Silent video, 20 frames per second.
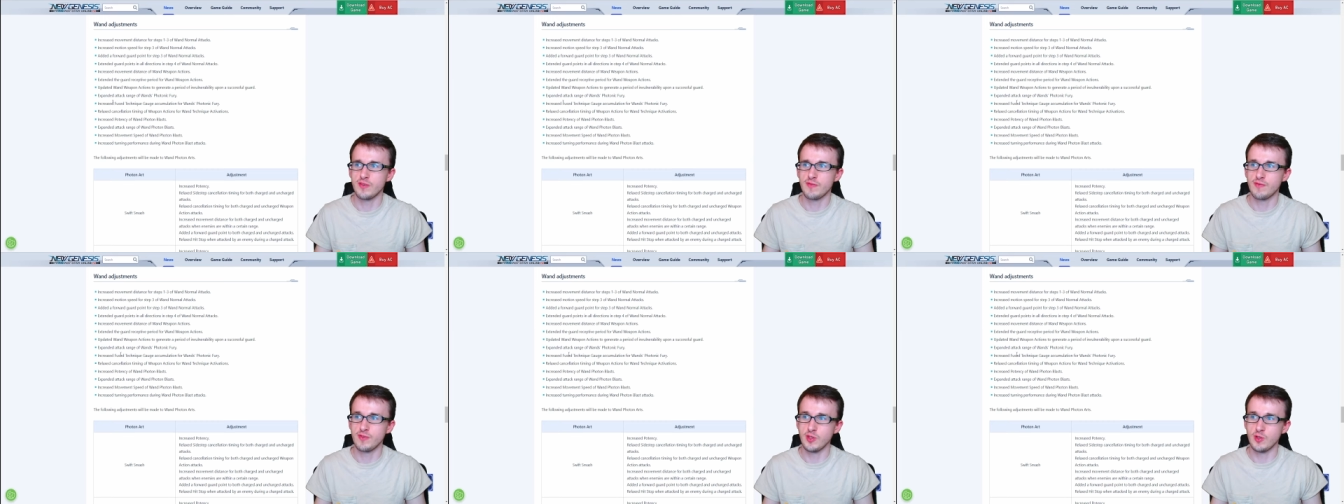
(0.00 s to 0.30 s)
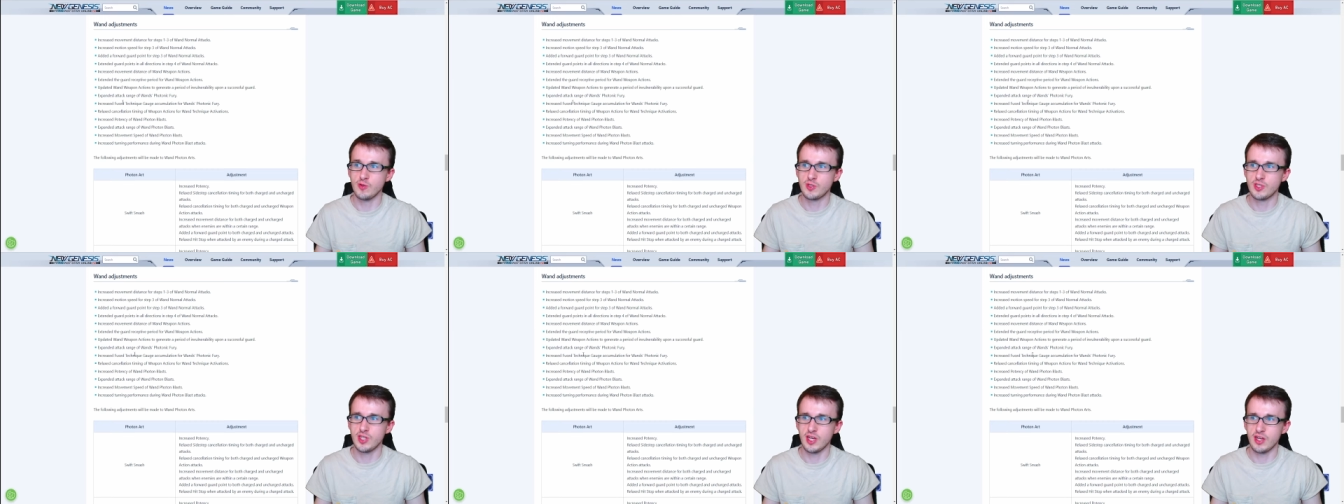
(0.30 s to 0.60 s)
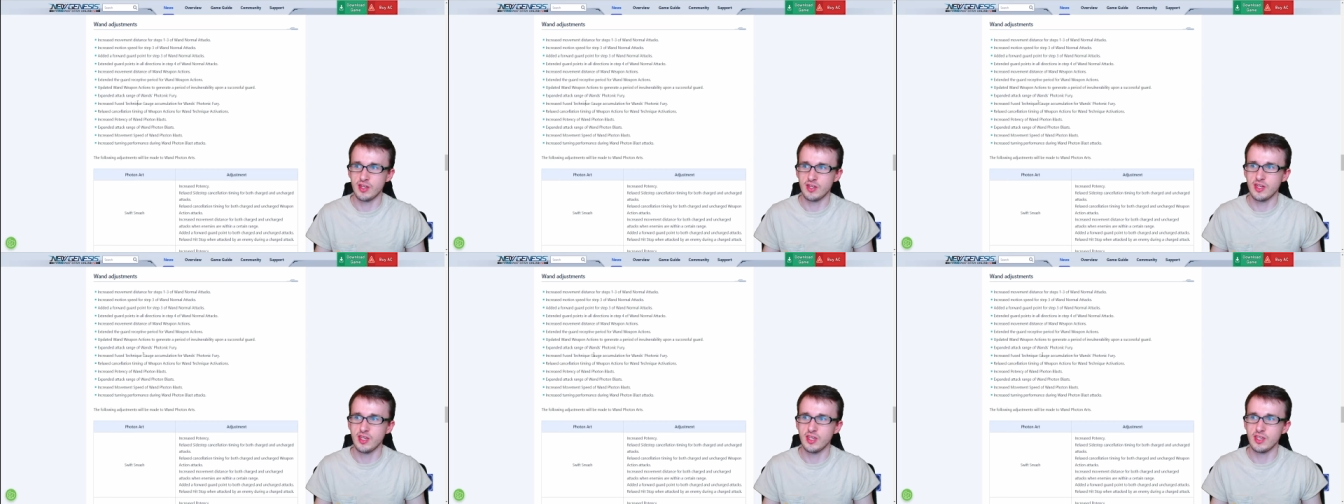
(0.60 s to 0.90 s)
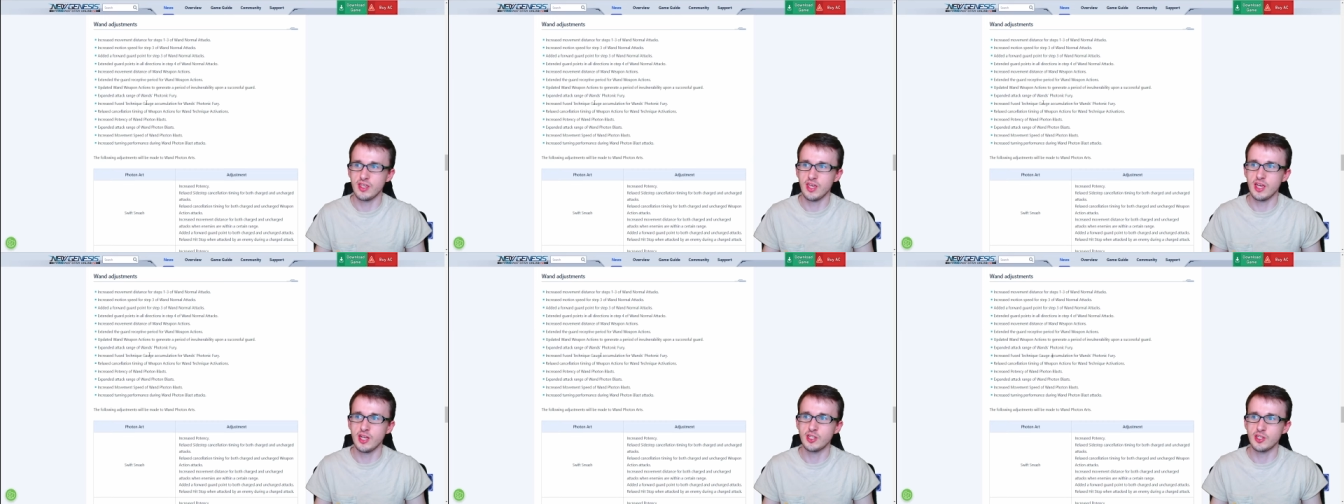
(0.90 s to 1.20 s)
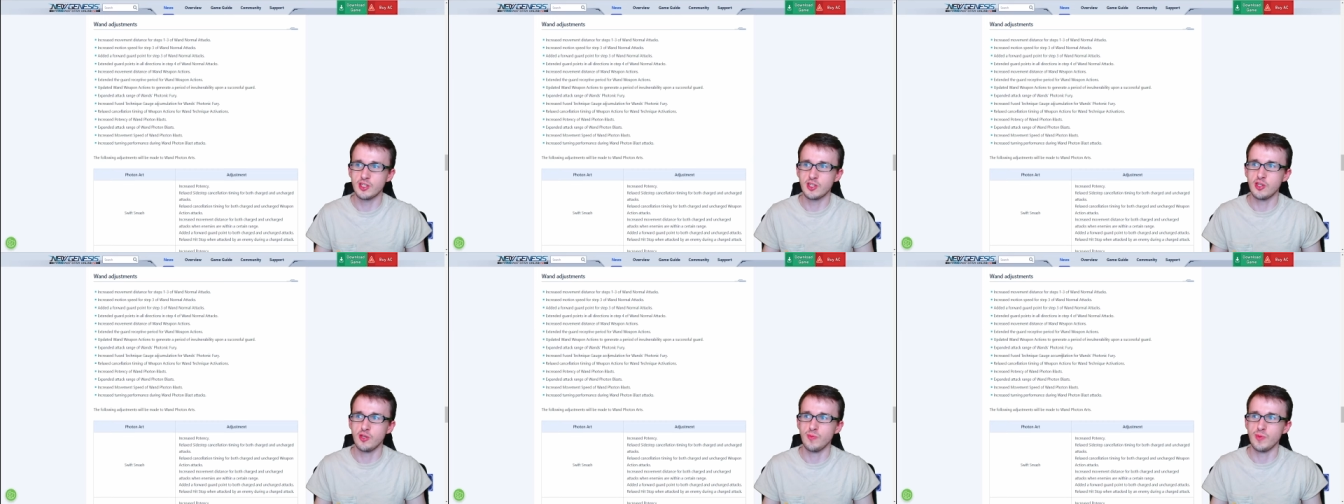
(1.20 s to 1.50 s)
fuse technique gauge
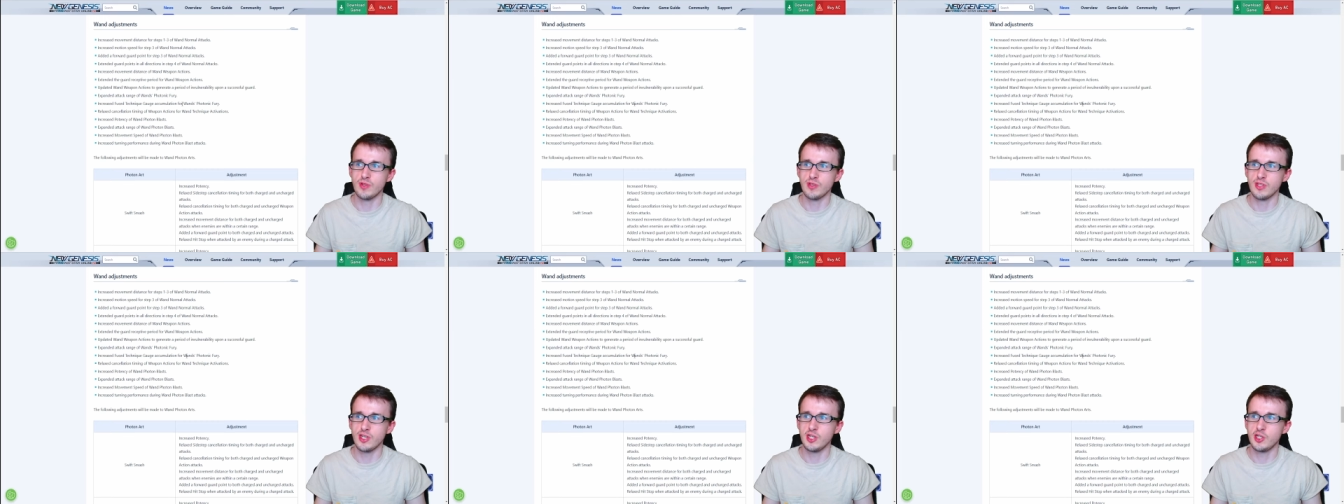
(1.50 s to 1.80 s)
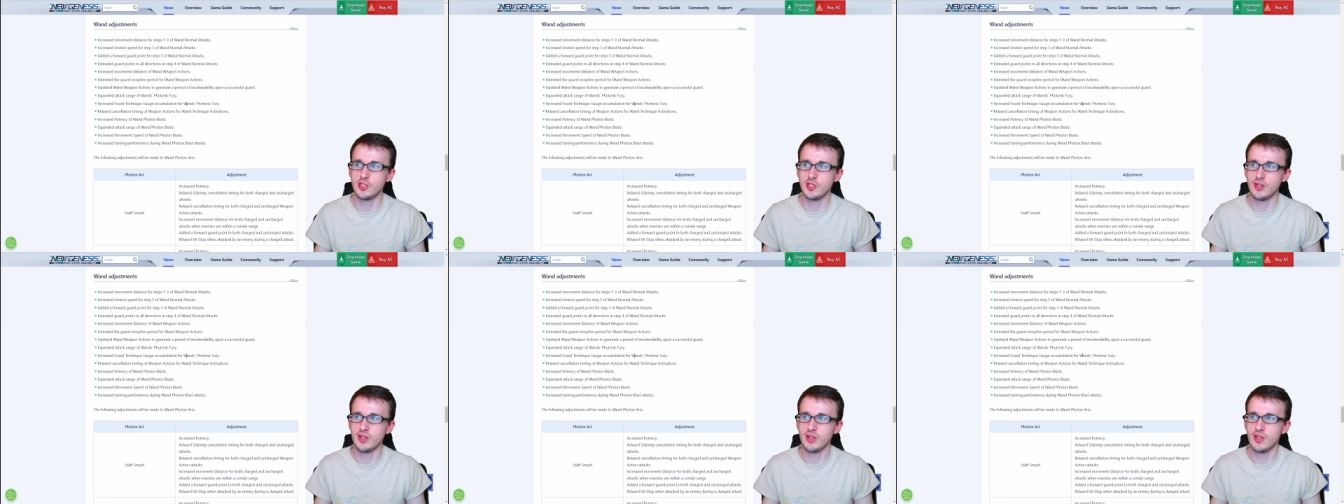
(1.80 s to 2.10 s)
accumulation,